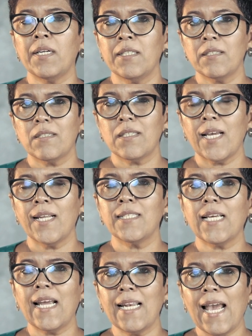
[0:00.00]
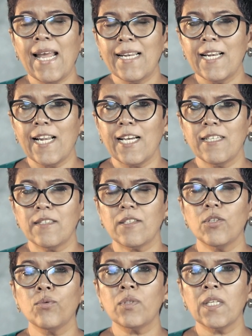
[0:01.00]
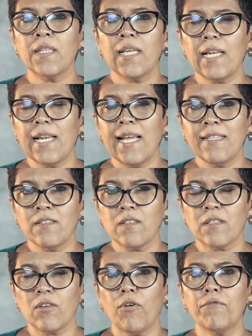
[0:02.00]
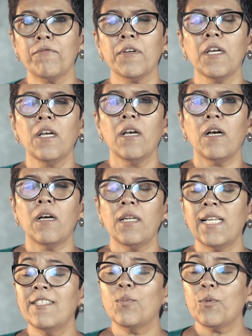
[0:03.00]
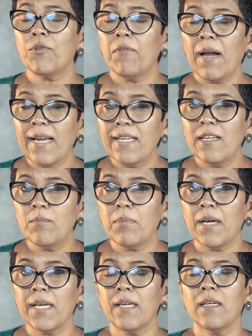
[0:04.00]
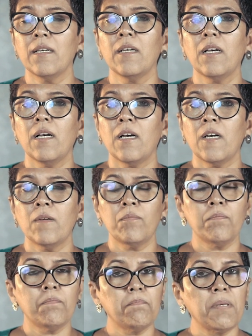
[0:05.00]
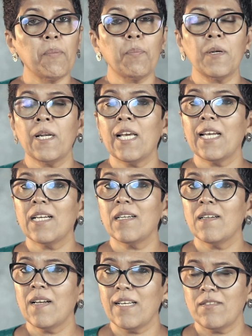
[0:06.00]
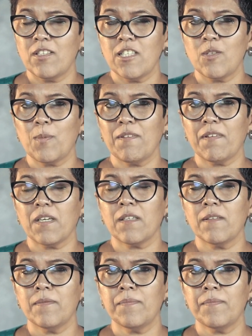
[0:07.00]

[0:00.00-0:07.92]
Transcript: understand and analyze using the lens provided by people like Gayatri Spivak?